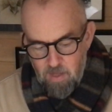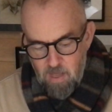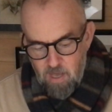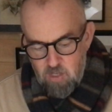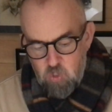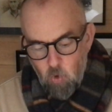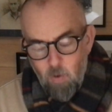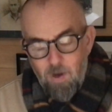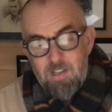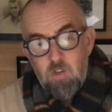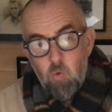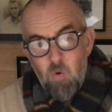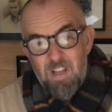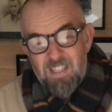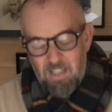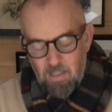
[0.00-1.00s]
"It's always a
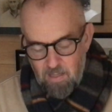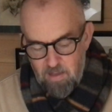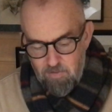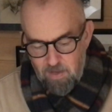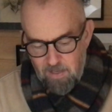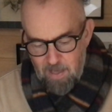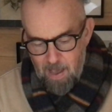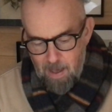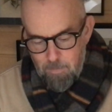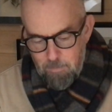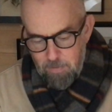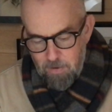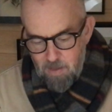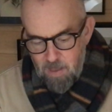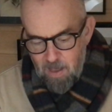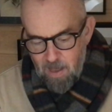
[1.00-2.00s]
risk leaving camp,
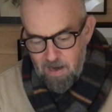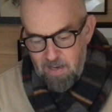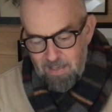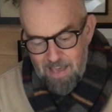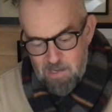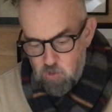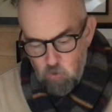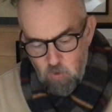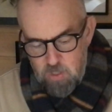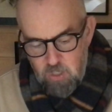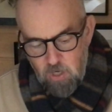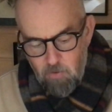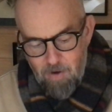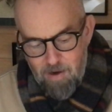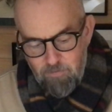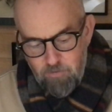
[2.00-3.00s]
and it gets
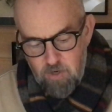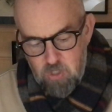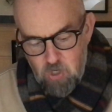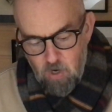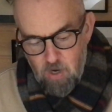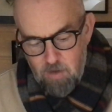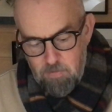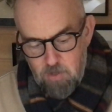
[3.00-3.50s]
riskier every time.